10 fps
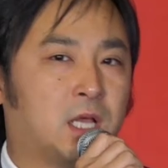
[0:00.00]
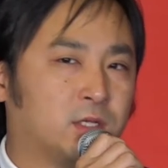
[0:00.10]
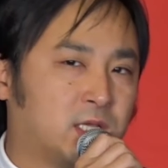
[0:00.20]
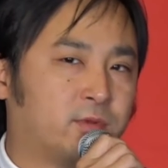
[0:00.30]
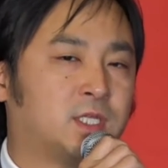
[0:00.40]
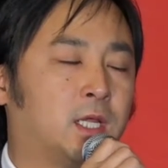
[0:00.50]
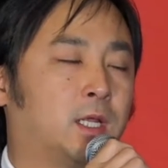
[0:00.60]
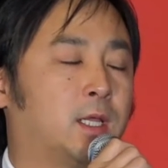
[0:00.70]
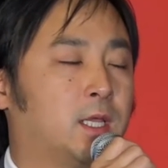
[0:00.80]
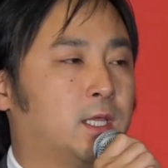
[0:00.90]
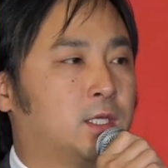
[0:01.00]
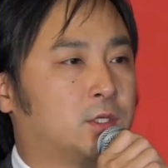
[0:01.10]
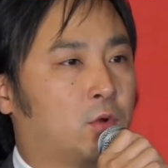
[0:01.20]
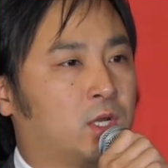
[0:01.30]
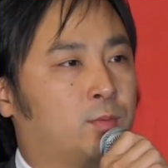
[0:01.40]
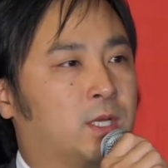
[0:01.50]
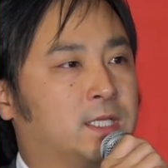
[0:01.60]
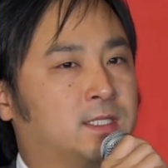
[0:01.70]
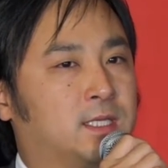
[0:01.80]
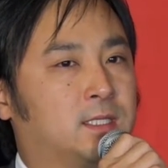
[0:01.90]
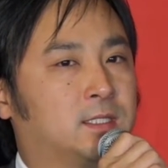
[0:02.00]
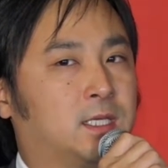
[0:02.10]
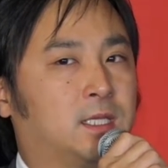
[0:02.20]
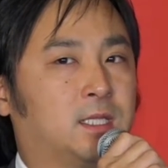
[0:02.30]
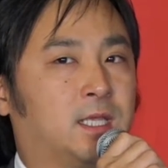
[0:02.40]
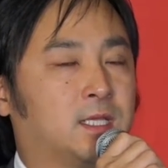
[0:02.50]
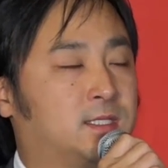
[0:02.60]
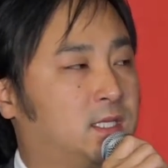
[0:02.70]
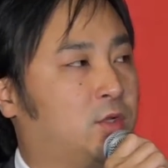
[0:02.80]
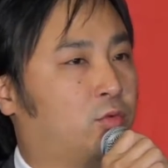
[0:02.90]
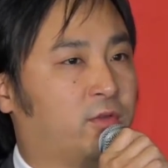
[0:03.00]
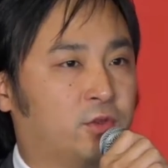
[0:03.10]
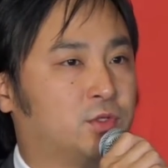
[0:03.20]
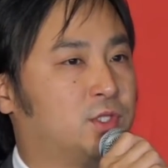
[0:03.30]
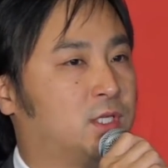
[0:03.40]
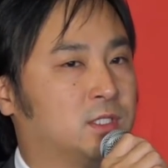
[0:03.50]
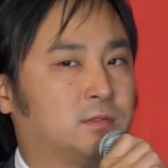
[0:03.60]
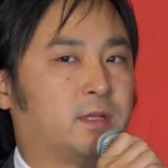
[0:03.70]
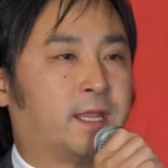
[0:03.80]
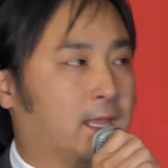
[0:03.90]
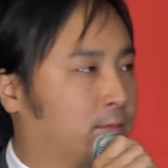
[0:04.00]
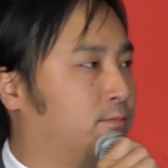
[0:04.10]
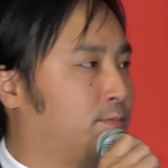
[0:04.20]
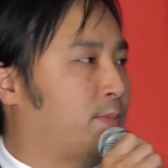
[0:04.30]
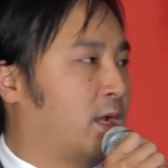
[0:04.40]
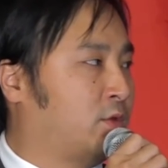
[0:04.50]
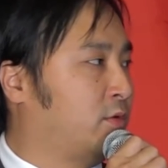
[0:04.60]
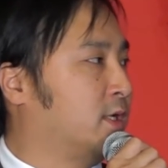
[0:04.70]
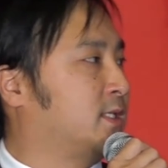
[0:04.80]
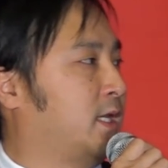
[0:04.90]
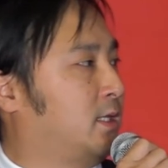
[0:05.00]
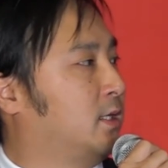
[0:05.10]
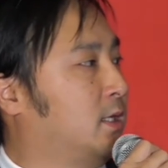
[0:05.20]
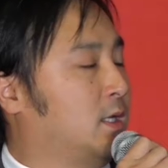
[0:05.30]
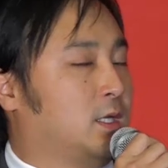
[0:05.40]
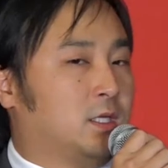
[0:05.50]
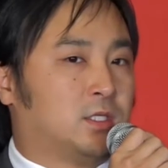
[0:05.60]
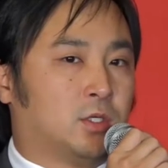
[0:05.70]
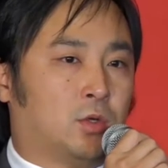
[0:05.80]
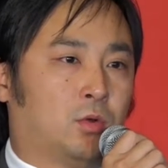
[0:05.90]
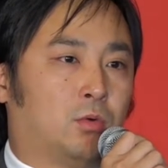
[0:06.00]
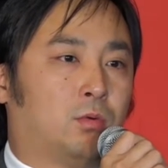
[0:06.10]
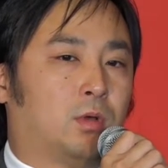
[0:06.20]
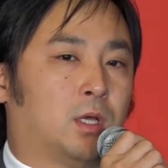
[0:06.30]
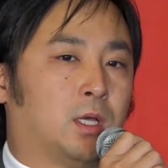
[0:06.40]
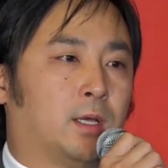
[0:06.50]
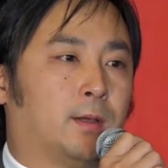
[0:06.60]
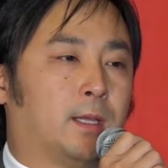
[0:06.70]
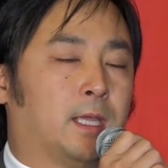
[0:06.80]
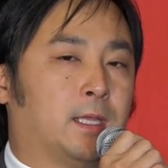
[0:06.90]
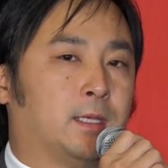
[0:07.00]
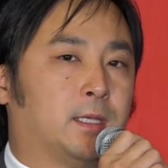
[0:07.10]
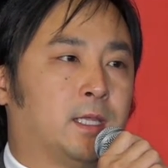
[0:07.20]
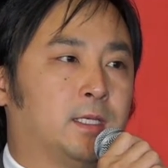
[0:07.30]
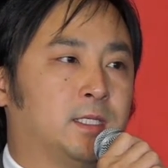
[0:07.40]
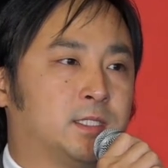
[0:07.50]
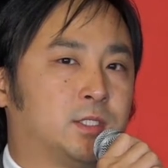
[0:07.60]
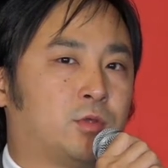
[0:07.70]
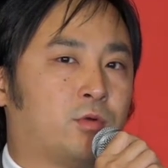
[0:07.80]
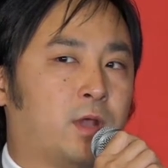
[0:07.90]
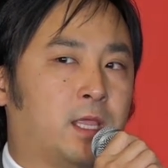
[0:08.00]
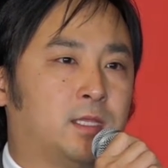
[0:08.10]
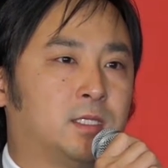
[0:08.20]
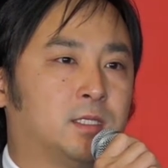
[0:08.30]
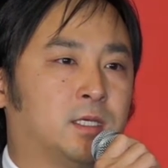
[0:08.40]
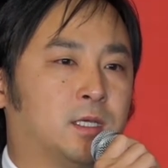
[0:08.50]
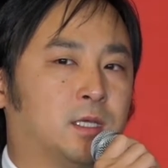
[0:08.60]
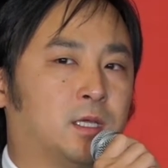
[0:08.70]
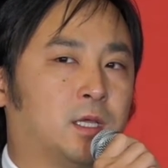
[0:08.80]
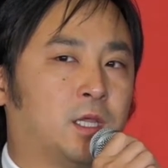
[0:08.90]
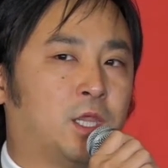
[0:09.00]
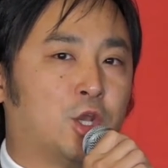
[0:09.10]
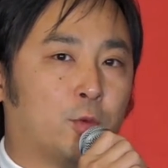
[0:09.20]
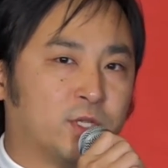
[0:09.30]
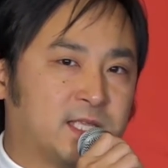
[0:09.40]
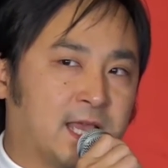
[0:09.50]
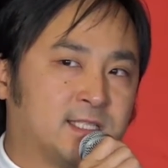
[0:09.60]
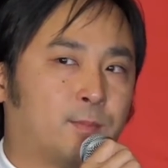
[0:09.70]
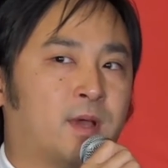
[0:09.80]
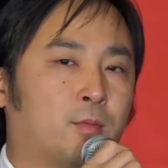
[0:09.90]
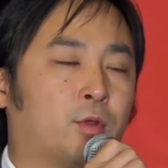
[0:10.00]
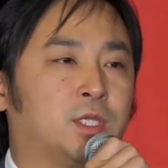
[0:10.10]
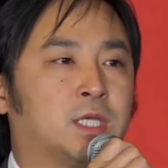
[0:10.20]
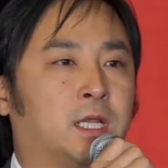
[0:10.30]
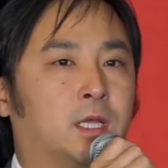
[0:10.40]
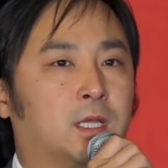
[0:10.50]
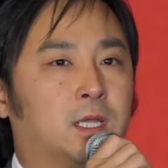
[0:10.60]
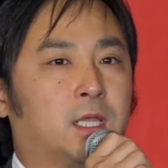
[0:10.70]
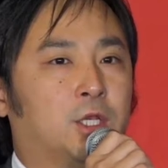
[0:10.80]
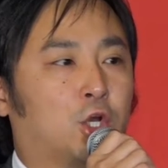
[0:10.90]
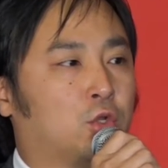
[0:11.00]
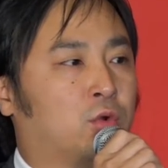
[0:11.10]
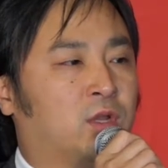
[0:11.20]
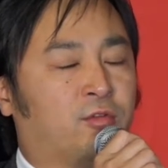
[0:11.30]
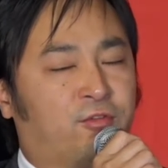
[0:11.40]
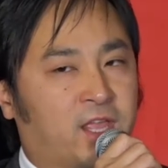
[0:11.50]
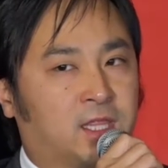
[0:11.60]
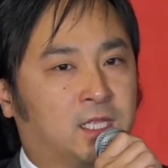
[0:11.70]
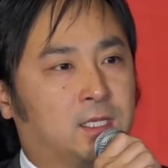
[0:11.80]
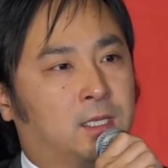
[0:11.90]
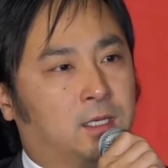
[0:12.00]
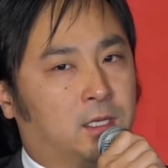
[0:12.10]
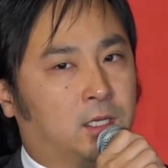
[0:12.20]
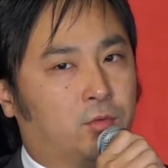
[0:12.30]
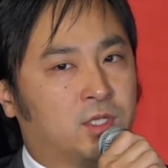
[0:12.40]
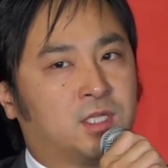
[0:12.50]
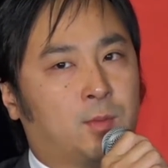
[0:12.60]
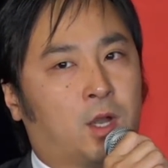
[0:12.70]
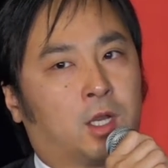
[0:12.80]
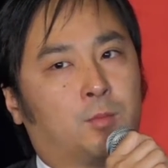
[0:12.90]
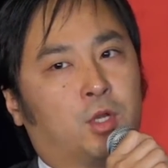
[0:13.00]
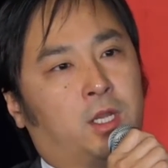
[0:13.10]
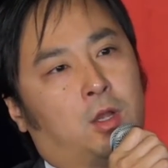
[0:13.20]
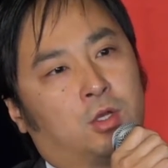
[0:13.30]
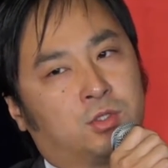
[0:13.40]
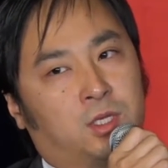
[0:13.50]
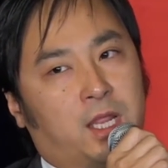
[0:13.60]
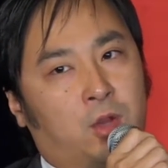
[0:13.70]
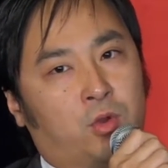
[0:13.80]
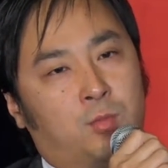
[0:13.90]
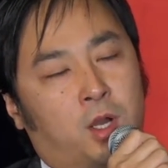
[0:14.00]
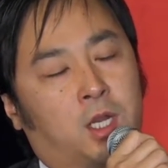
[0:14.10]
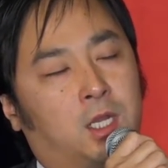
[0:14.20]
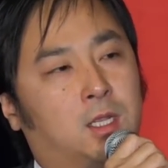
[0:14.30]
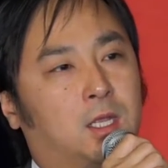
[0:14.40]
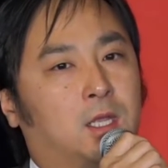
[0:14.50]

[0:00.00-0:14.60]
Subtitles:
outside of China, the only place they can seek refuge is, again, back to real estate. So, and this creates an enormous asset bubble in China, not only reflected in the real estate market, but also in the equity market,